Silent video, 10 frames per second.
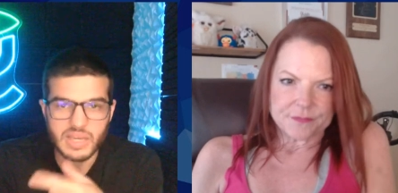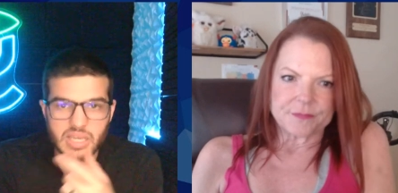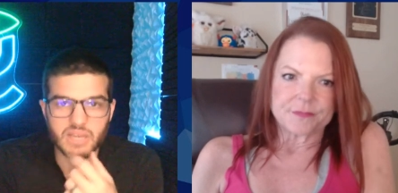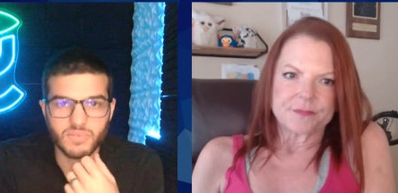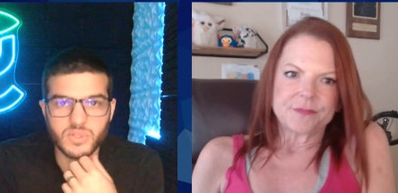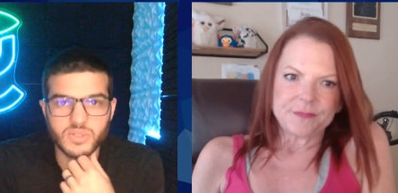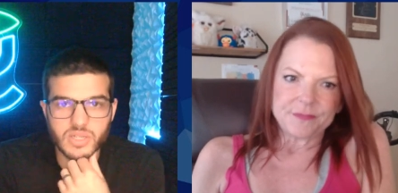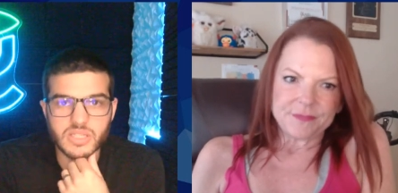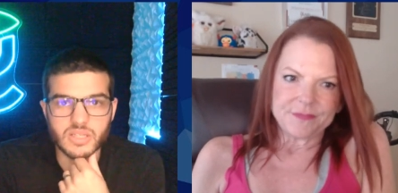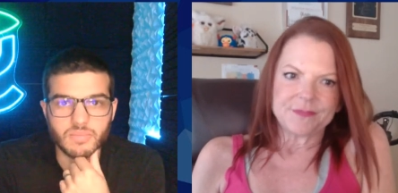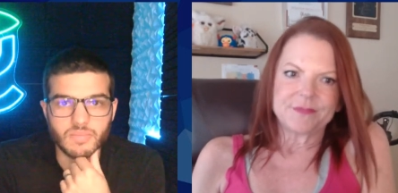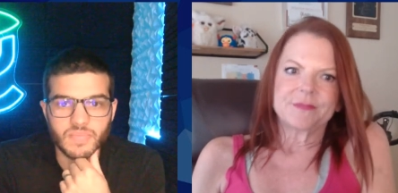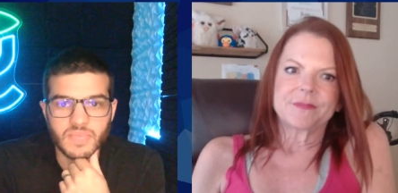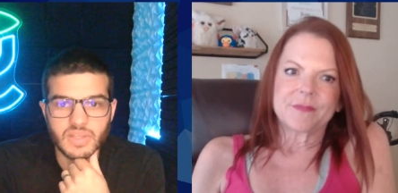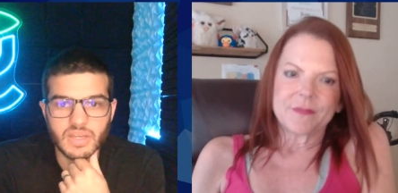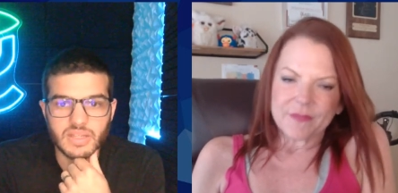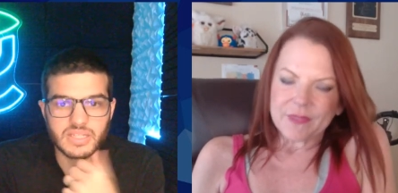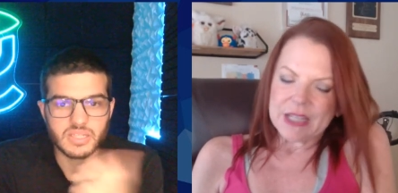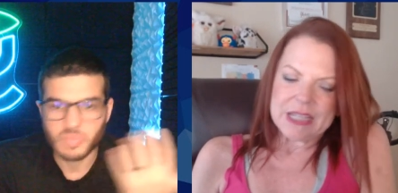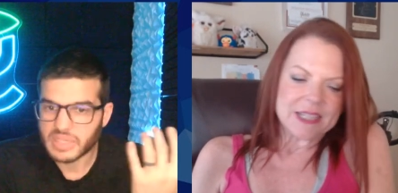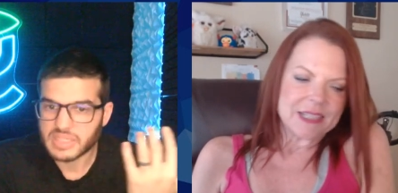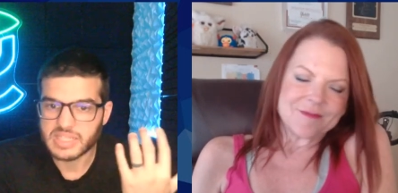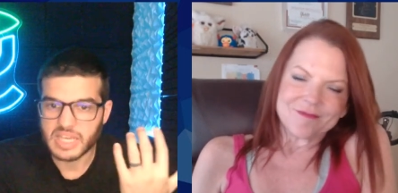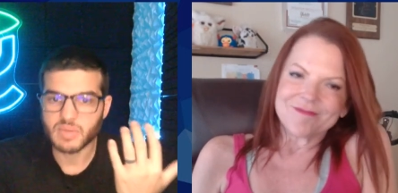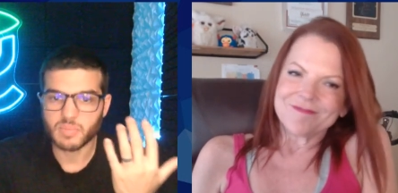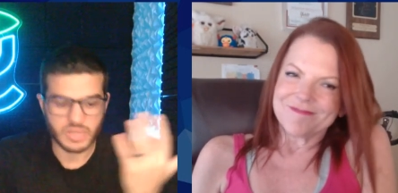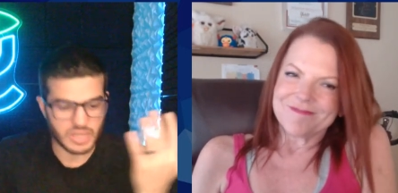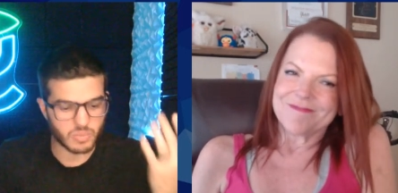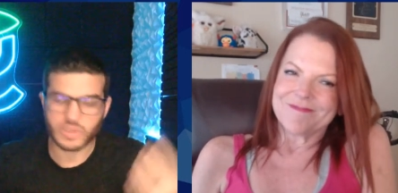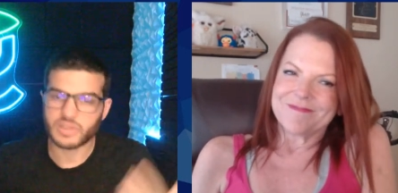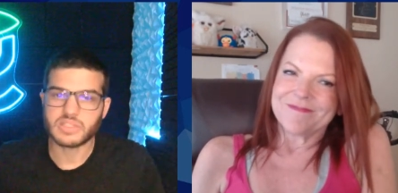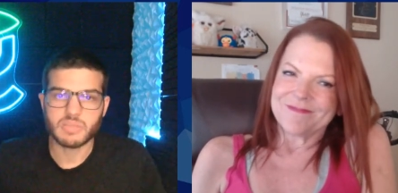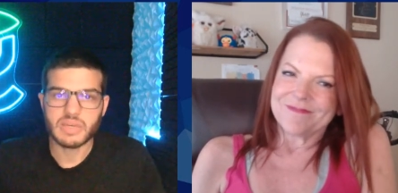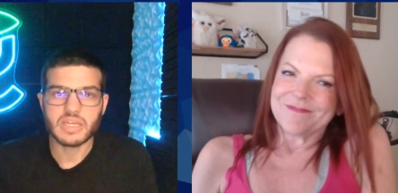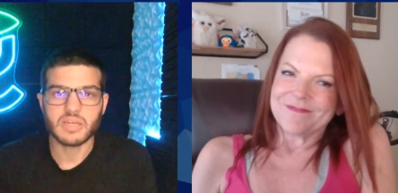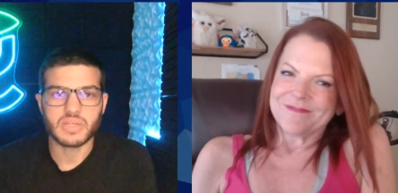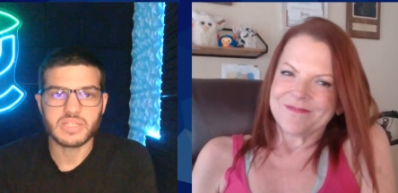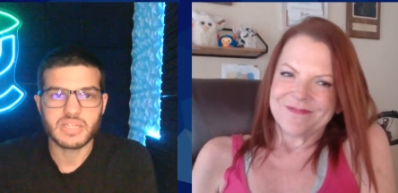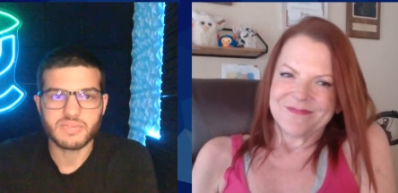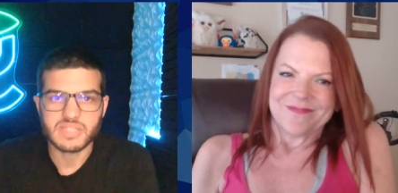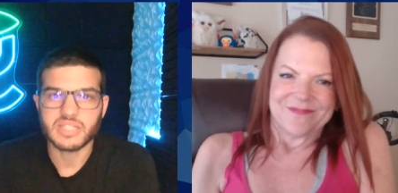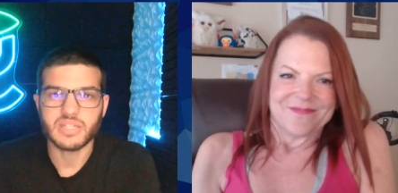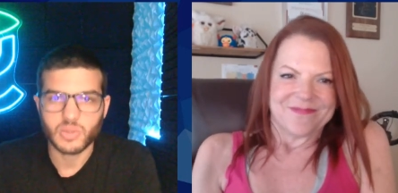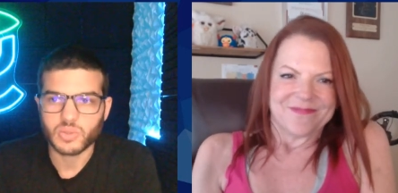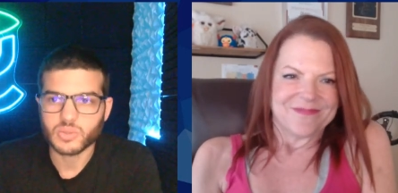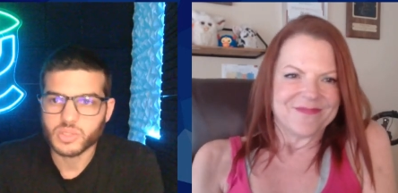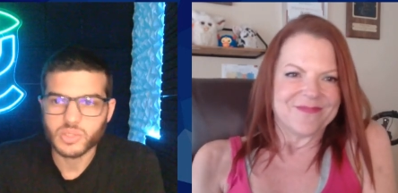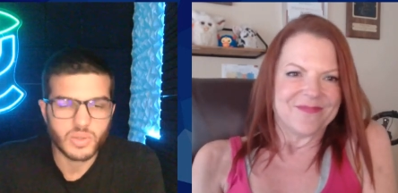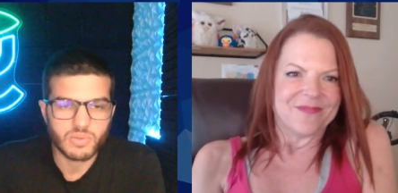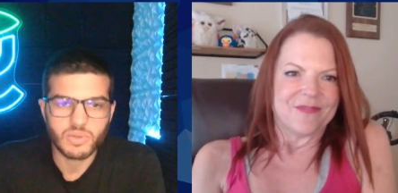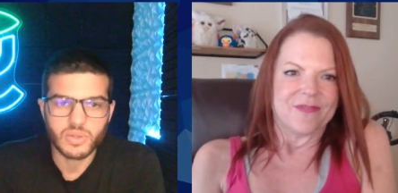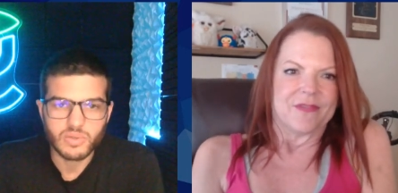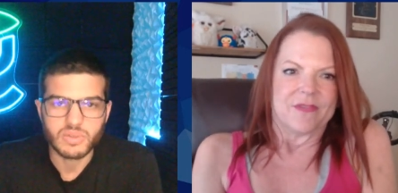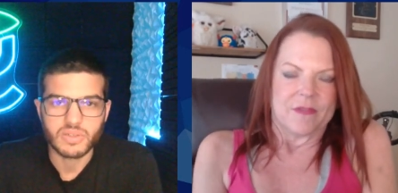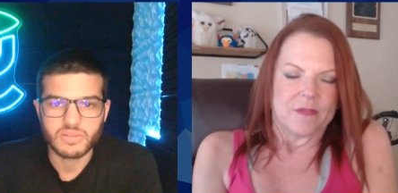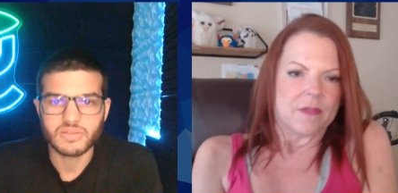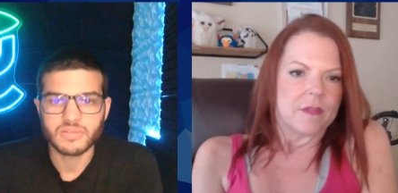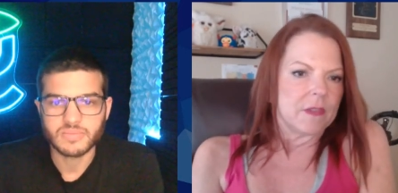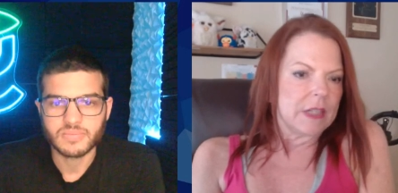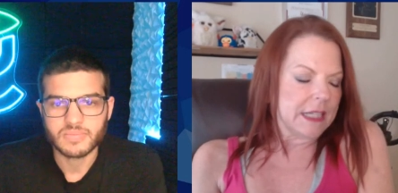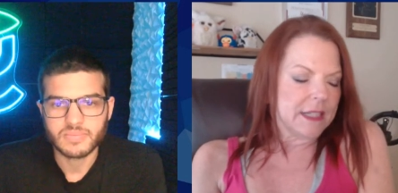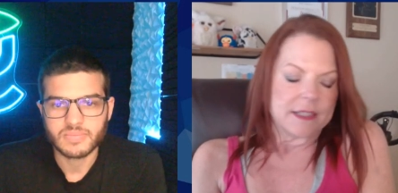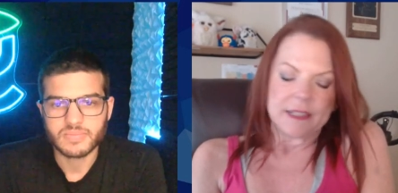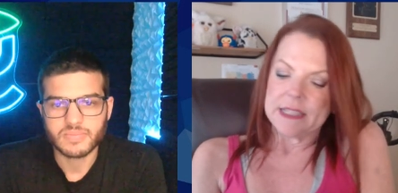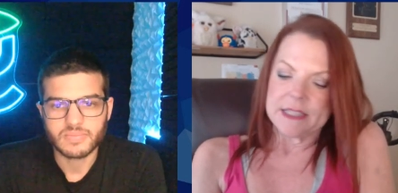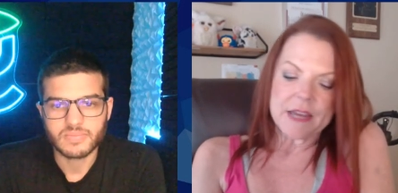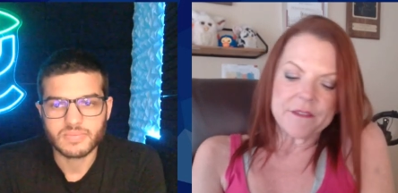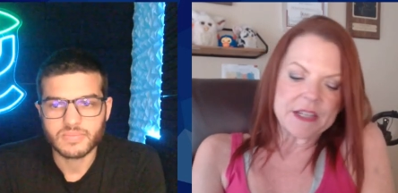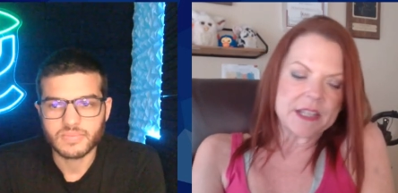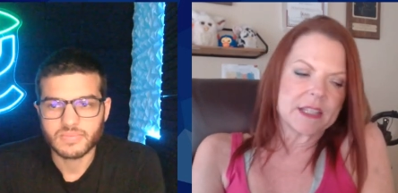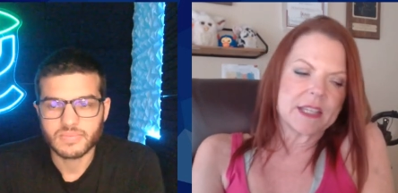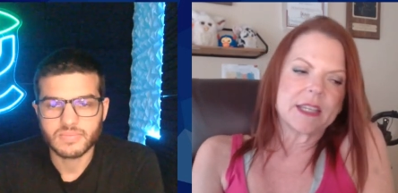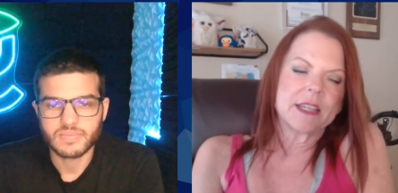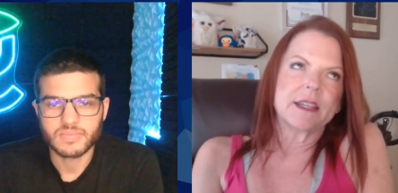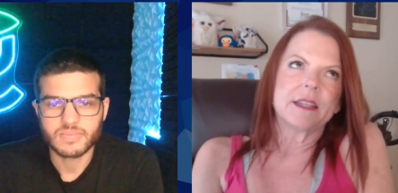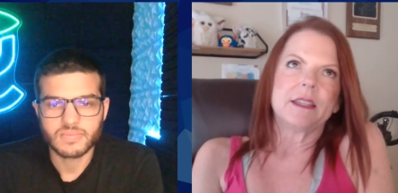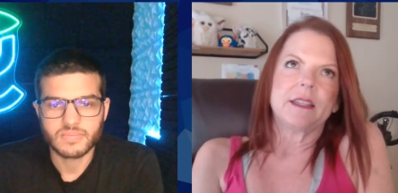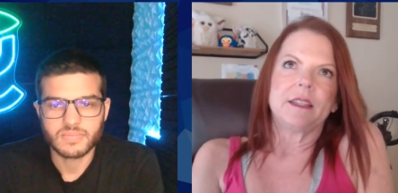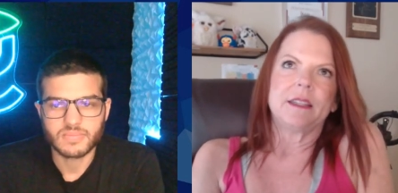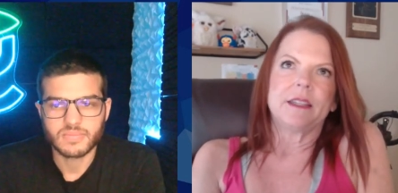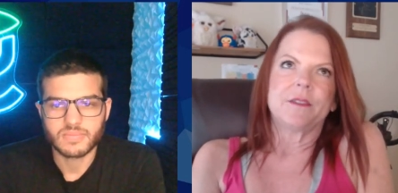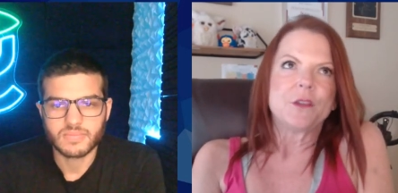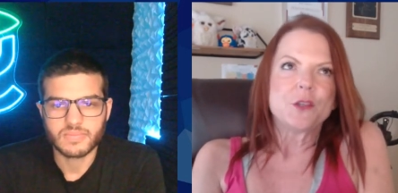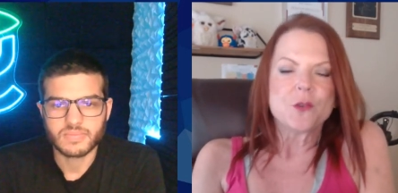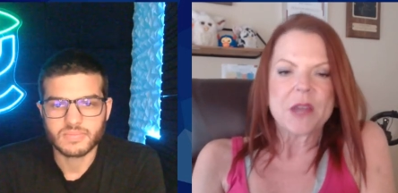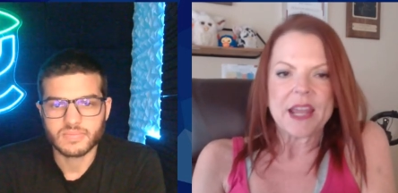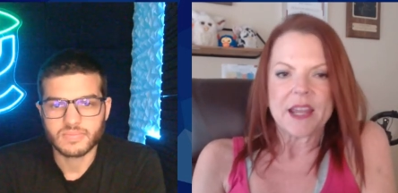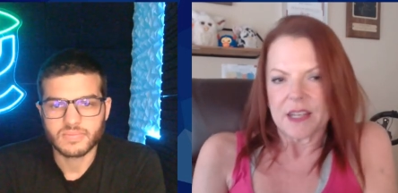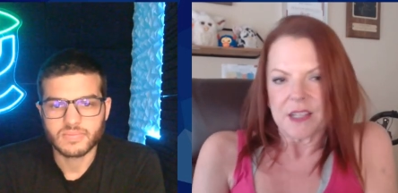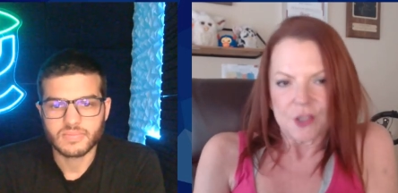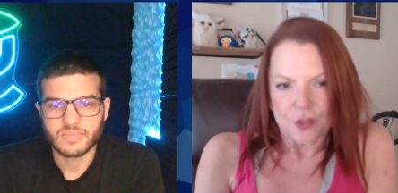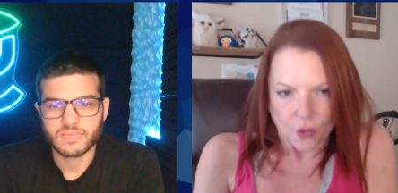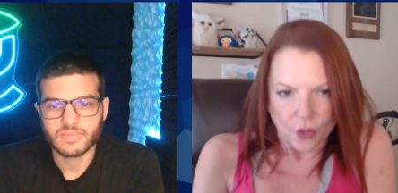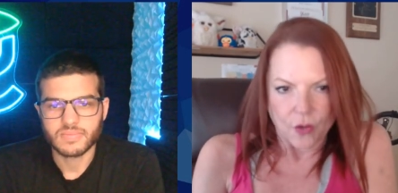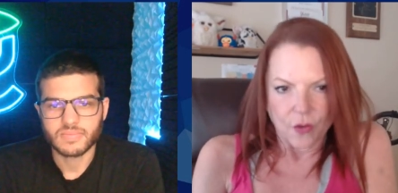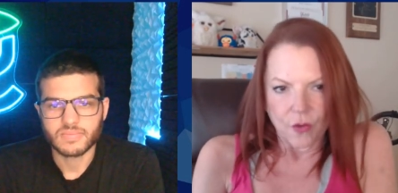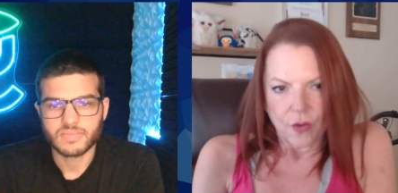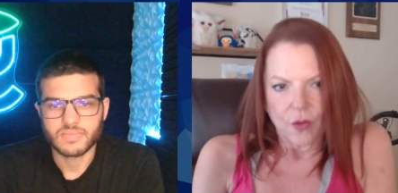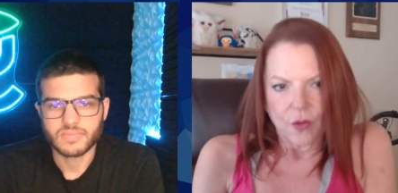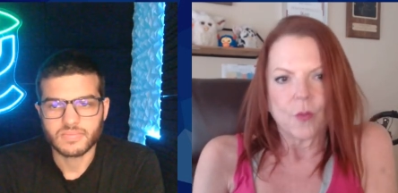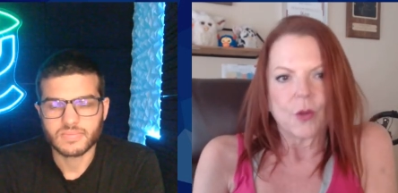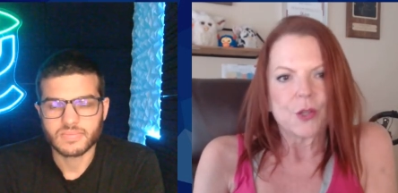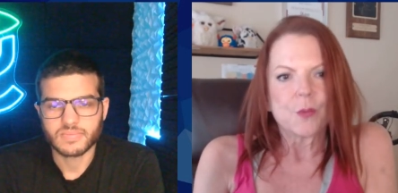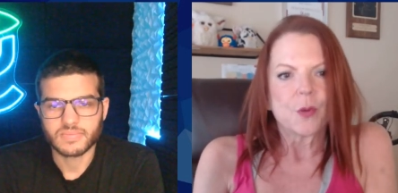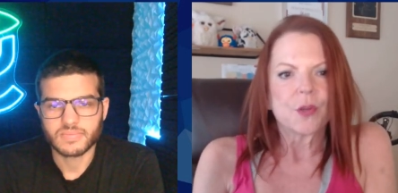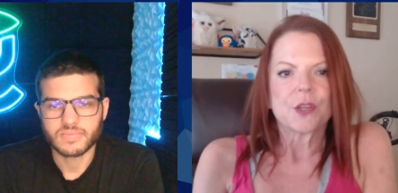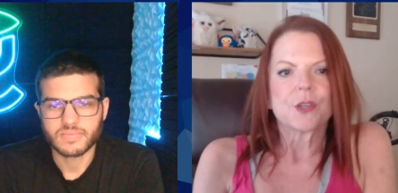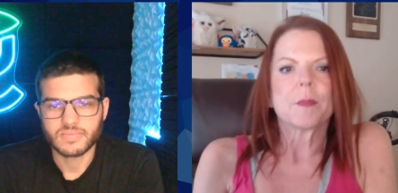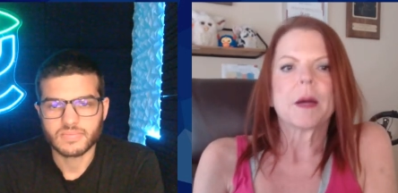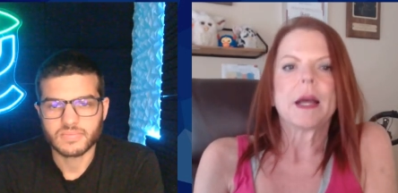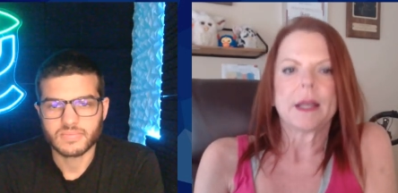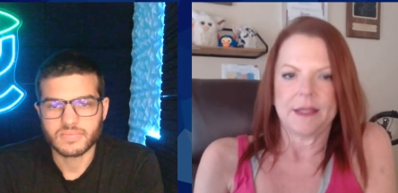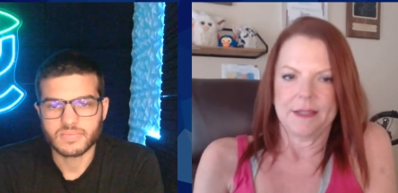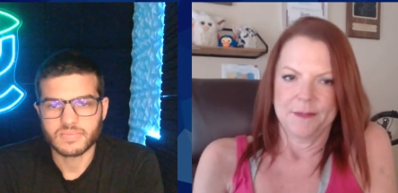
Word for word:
Speaker 1: can't fully trust them. And that's a big statement, but I'm willing to make it because I've seen it hold true over and over.
Speaker 2: It it definitely, if you can't control what you put in your body,